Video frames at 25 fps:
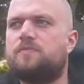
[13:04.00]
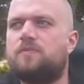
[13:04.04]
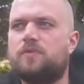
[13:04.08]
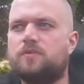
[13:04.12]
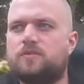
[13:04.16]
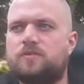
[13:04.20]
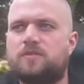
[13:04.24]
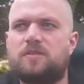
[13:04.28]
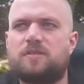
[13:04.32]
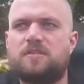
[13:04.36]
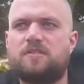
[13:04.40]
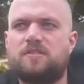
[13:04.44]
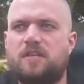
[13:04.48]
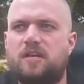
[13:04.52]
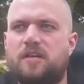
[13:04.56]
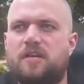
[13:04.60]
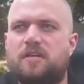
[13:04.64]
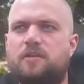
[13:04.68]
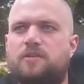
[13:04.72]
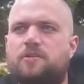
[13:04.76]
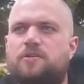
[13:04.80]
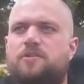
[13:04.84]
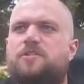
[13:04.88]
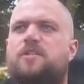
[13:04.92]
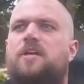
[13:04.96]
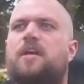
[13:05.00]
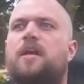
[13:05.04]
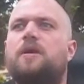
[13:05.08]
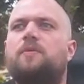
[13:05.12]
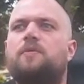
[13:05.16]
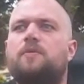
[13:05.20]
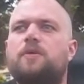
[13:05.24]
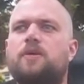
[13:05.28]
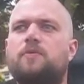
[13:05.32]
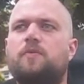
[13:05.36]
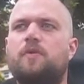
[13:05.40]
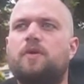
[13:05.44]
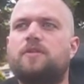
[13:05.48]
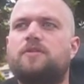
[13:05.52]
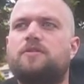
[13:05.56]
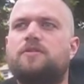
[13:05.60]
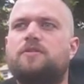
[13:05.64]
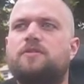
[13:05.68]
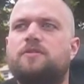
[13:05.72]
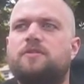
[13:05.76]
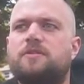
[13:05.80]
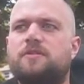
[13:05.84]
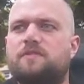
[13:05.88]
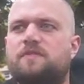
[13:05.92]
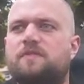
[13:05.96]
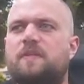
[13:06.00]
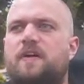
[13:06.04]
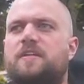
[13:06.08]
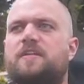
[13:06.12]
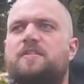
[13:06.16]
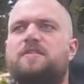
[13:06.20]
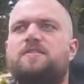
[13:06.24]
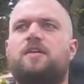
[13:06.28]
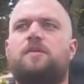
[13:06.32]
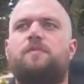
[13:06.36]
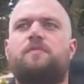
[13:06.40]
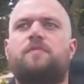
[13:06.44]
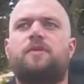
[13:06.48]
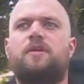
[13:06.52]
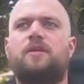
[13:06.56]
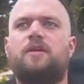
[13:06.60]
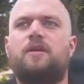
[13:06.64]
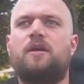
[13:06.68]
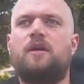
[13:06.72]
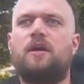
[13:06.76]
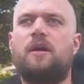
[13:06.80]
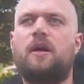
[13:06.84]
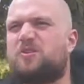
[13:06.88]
Those are things that I can understand when you want to vent something.